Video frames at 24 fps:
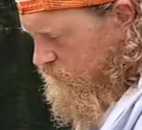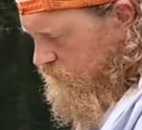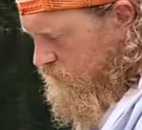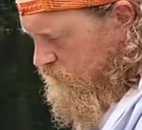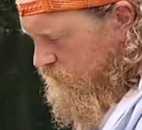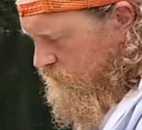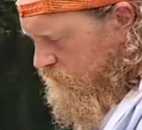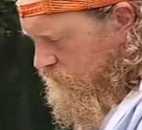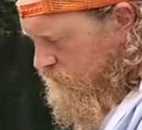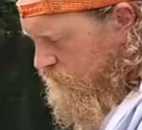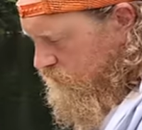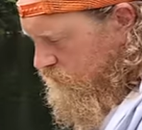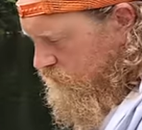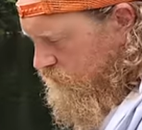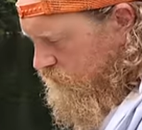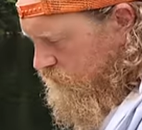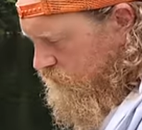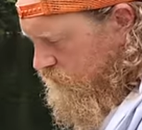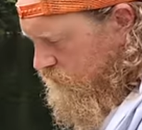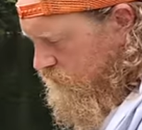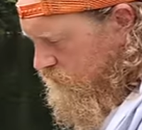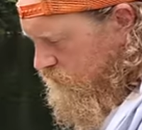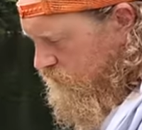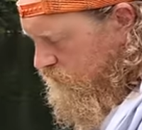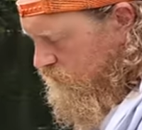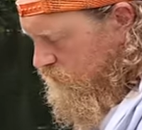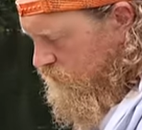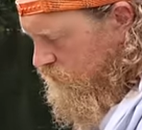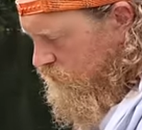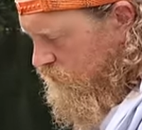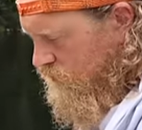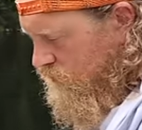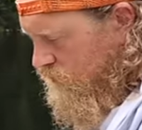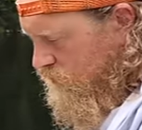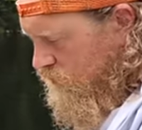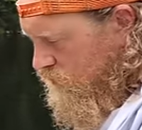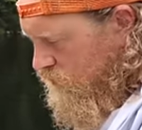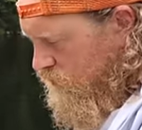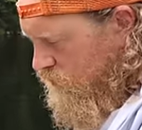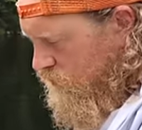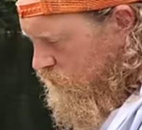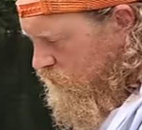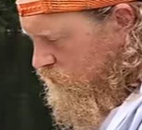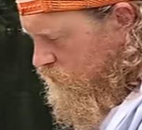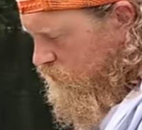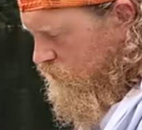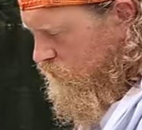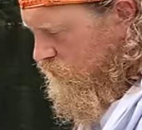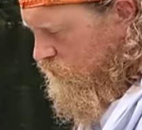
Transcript: of the 12 disciples. Where